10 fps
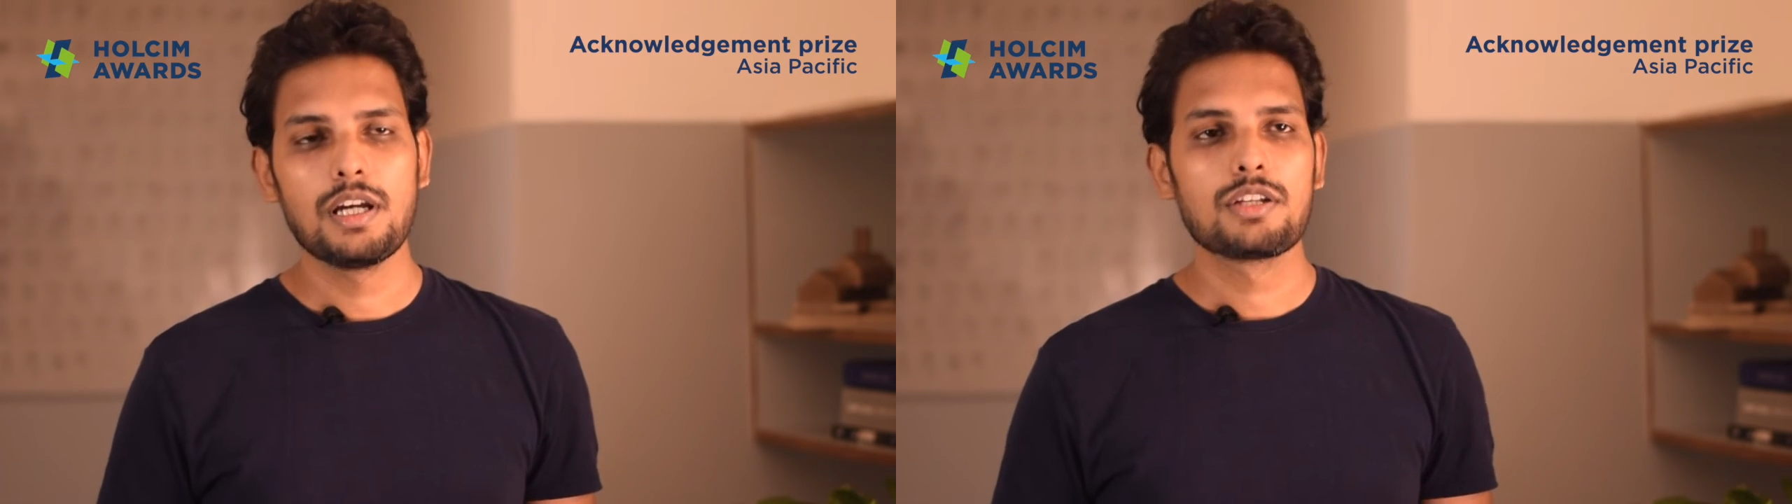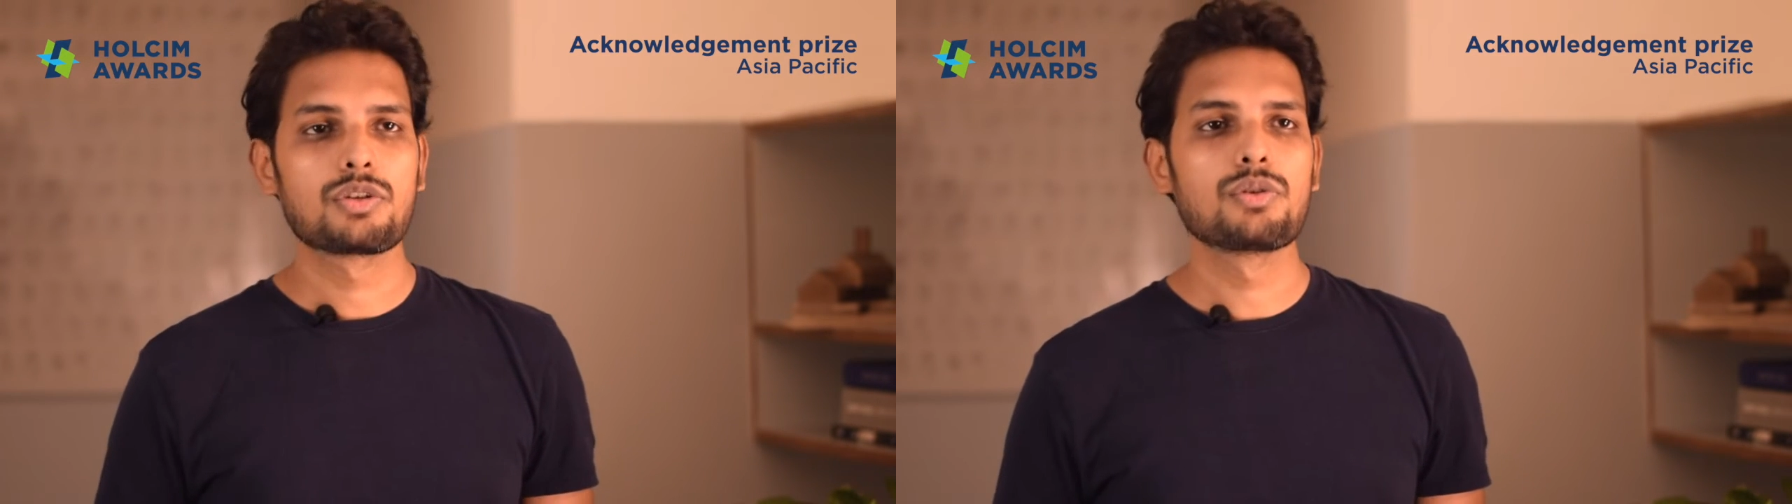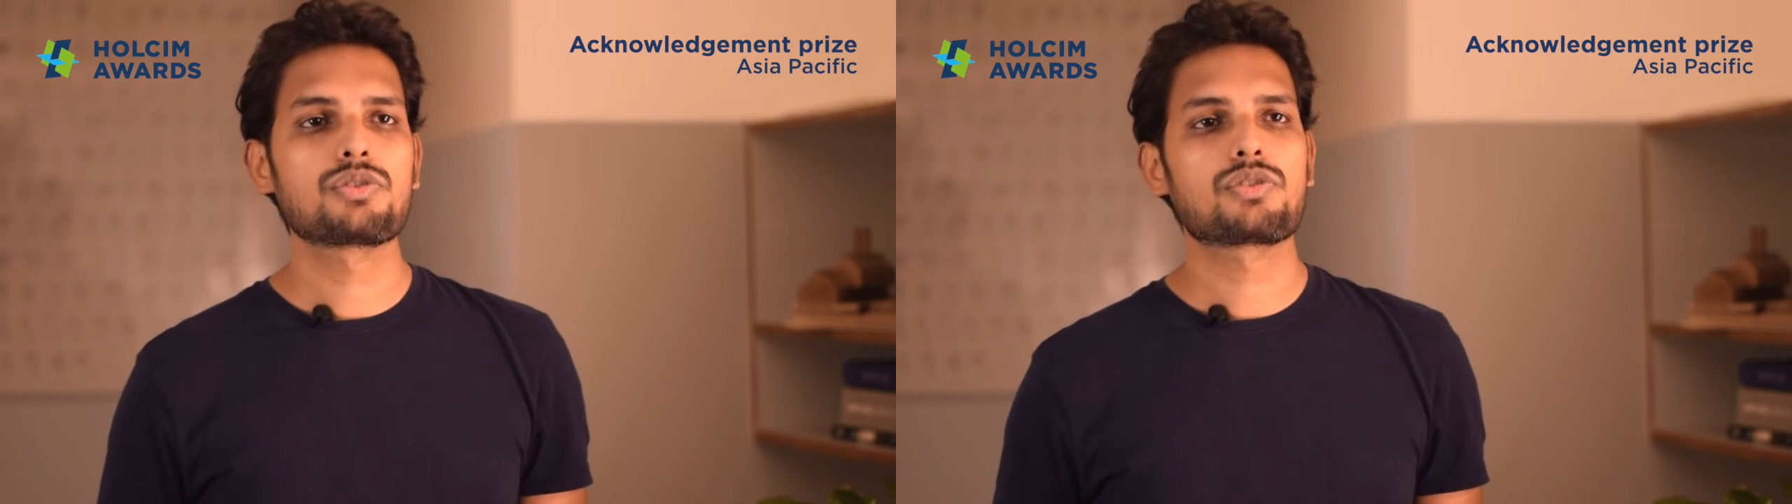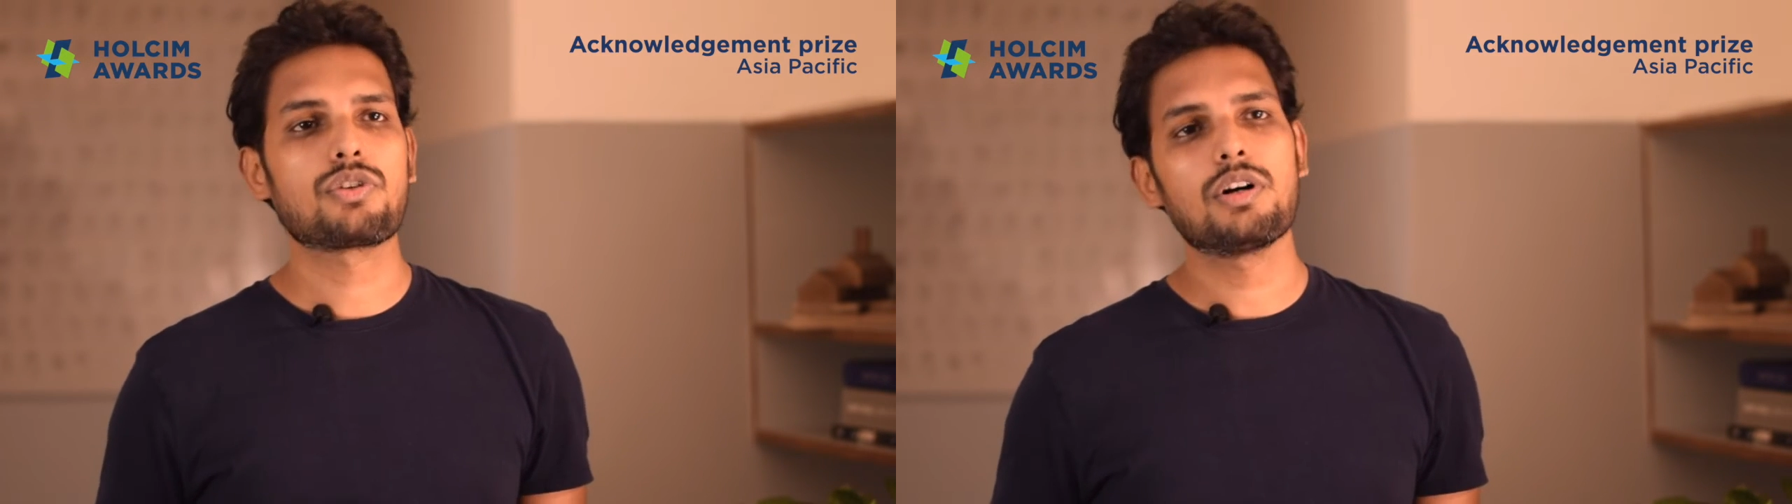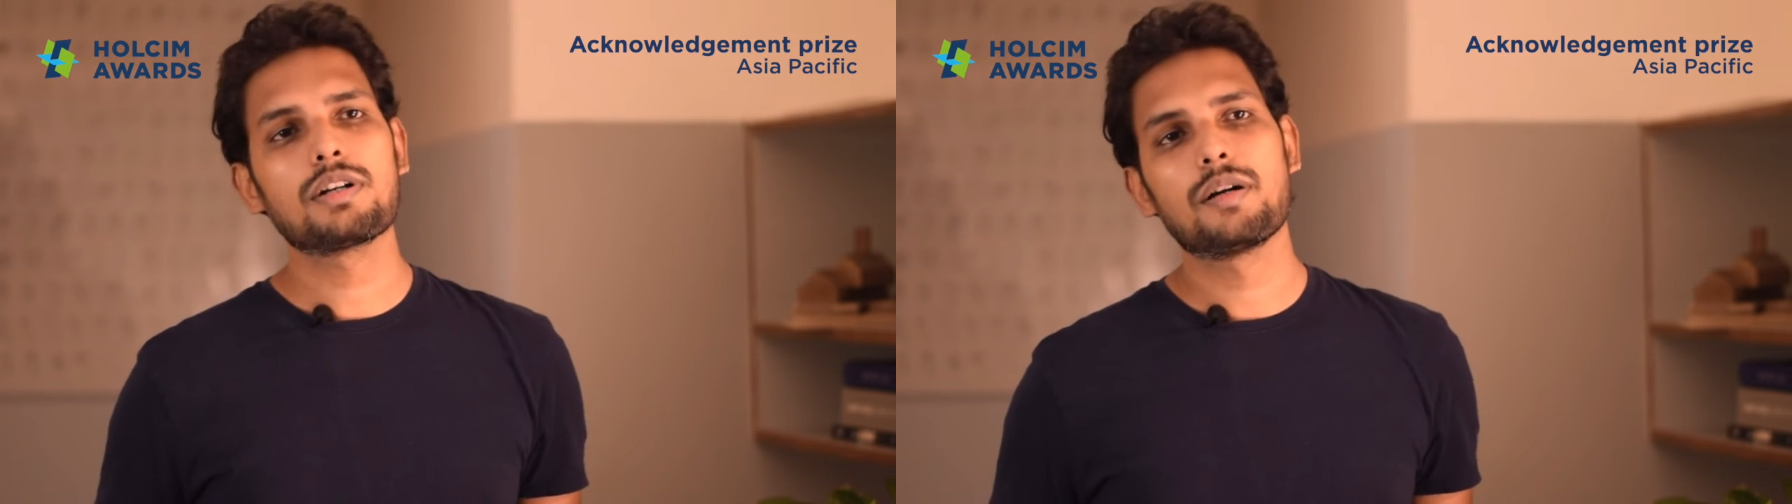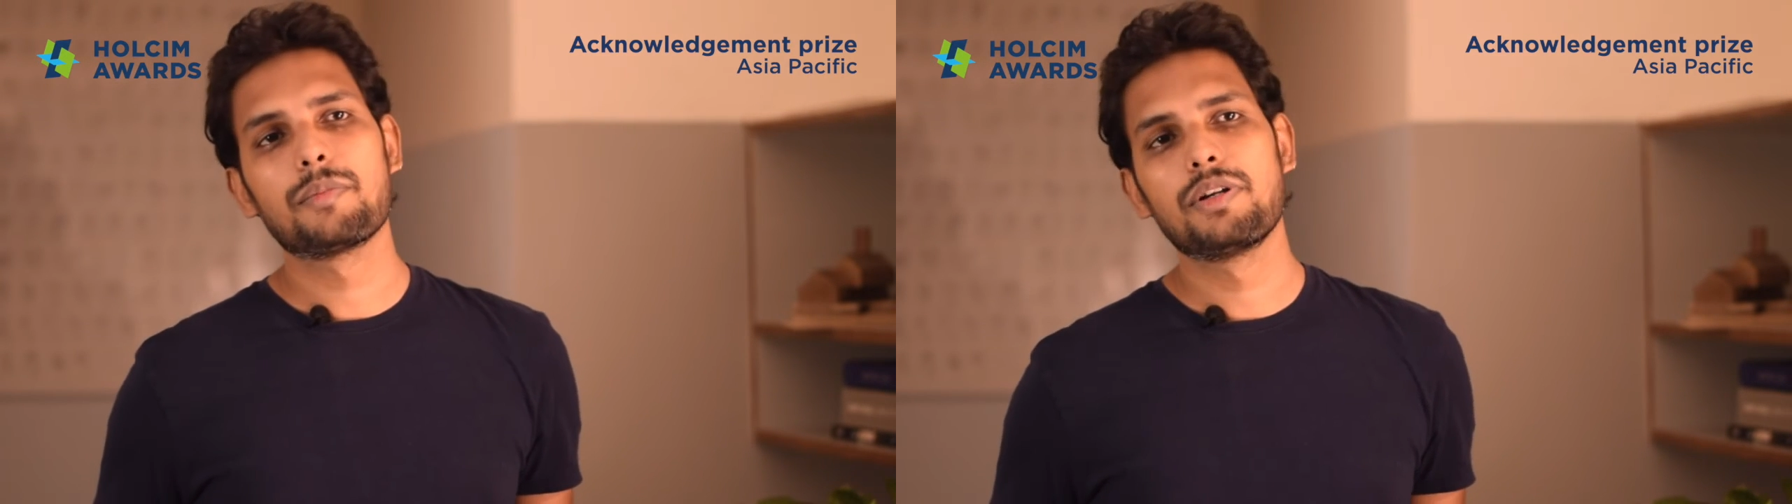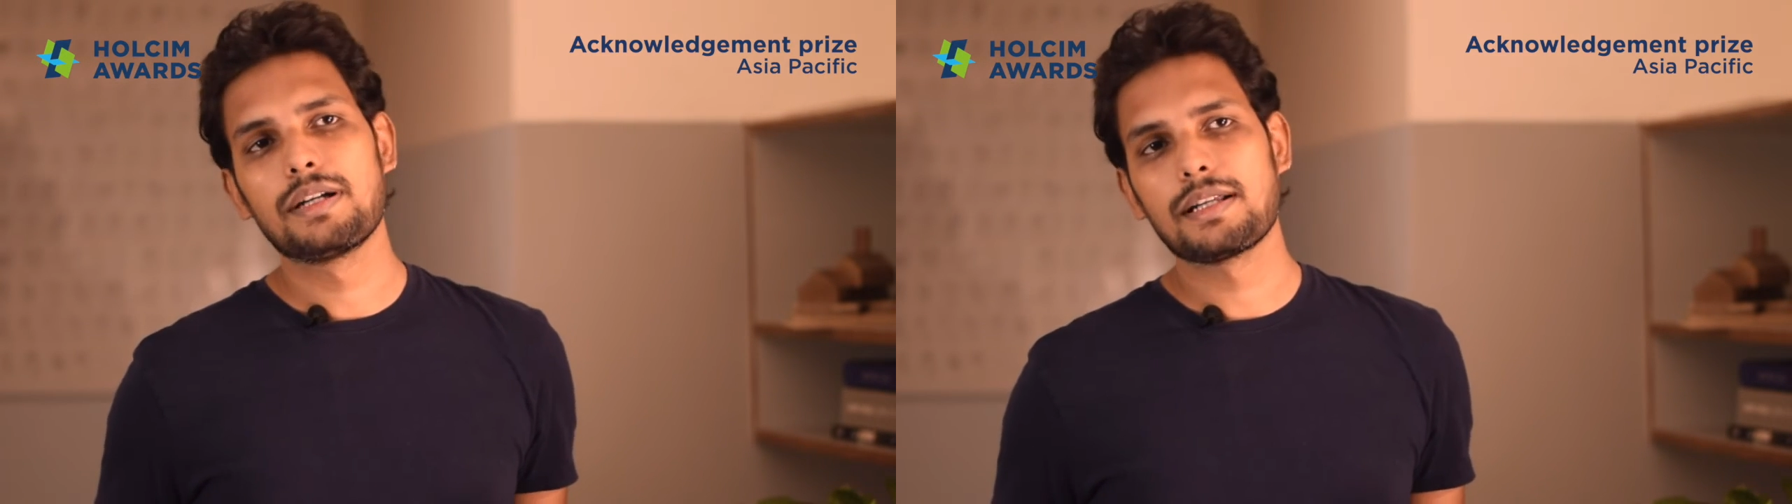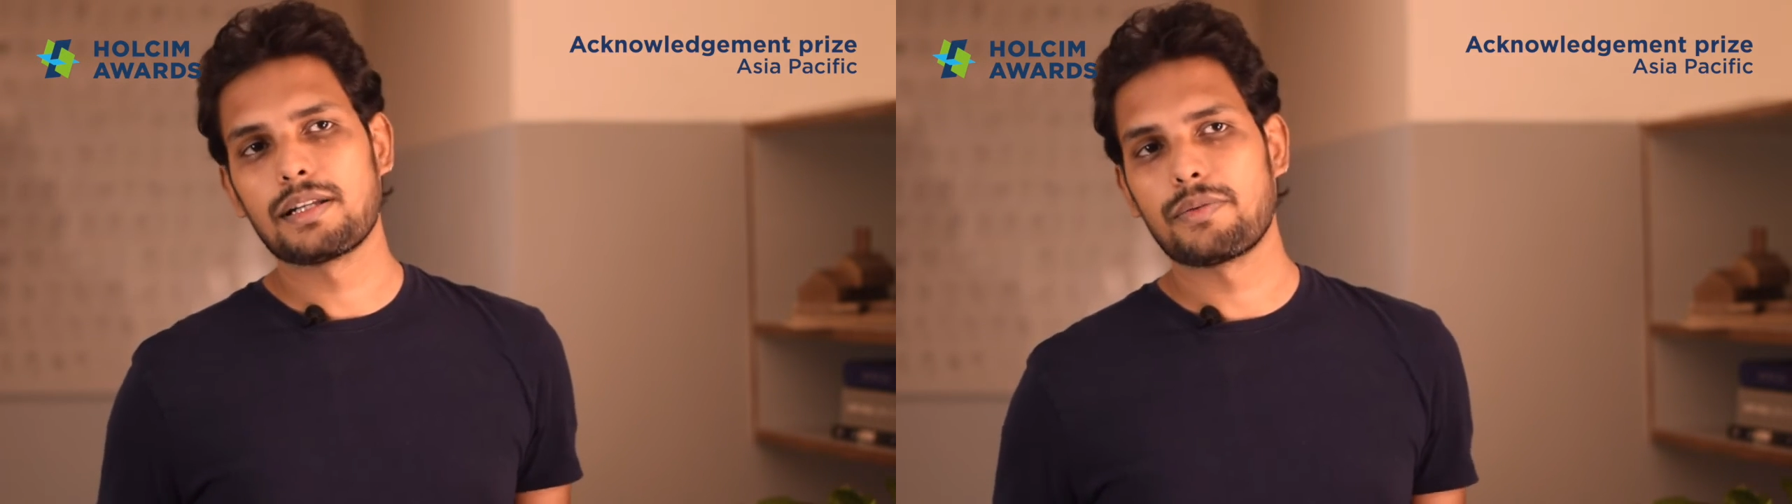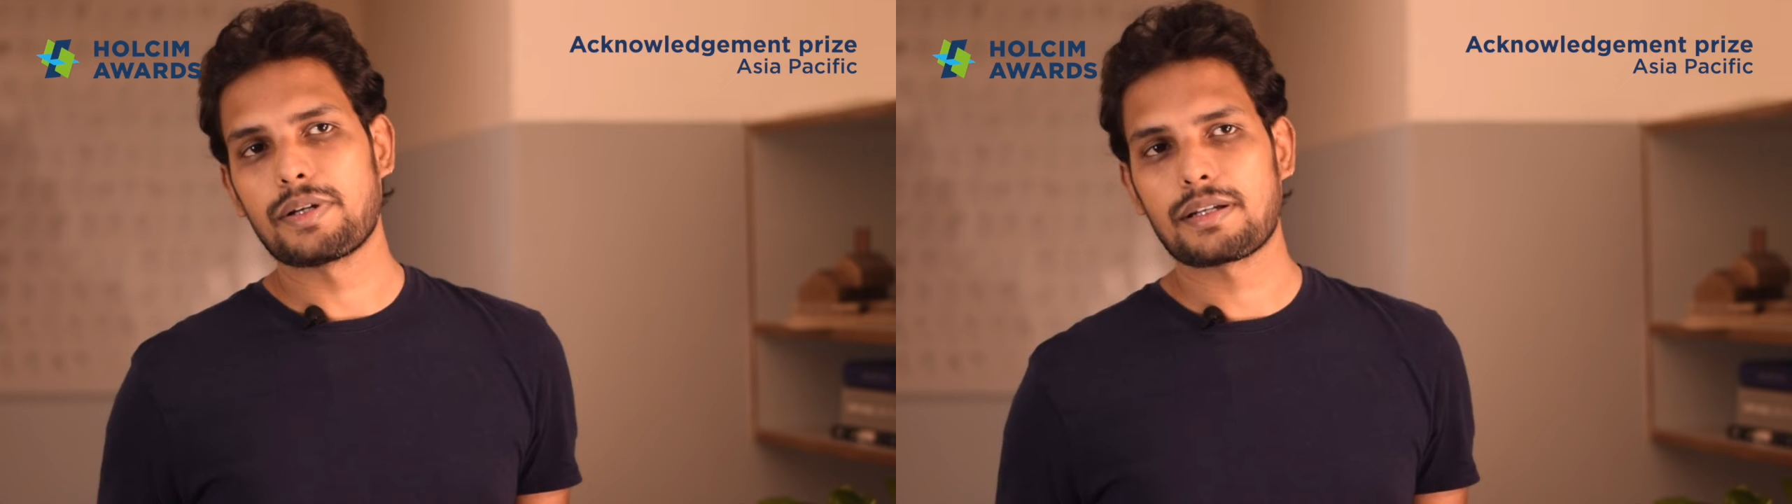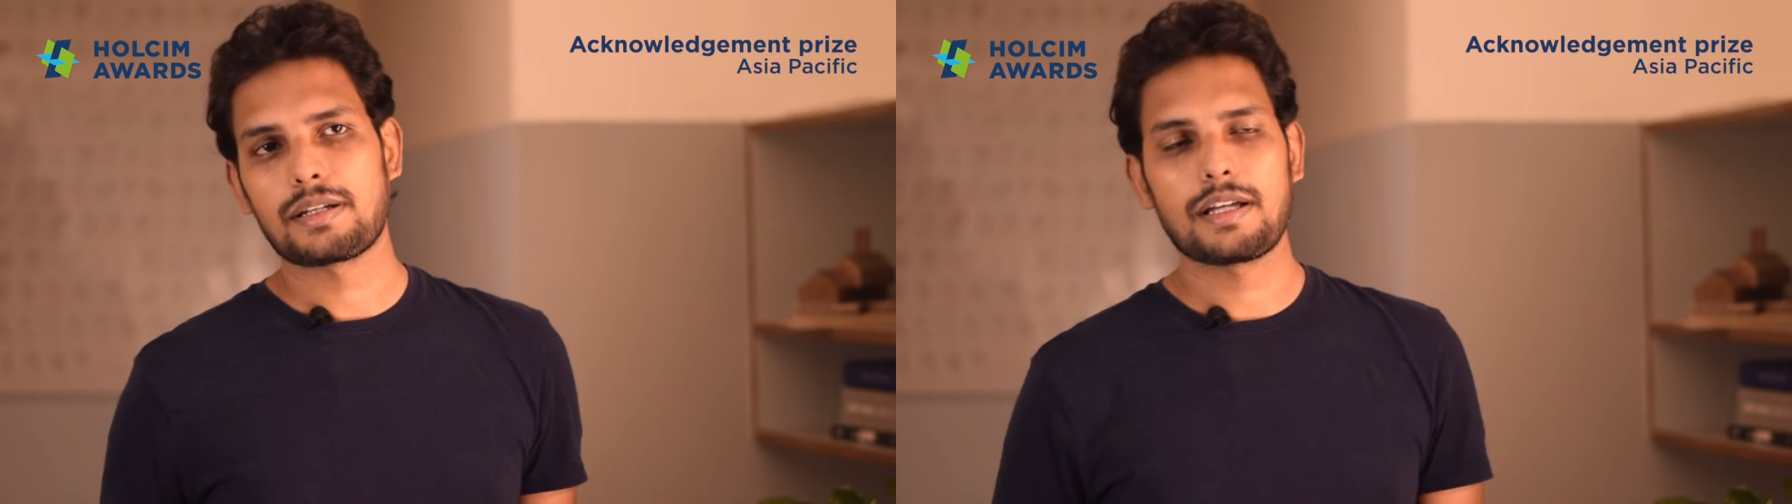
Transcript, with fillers: through strong community living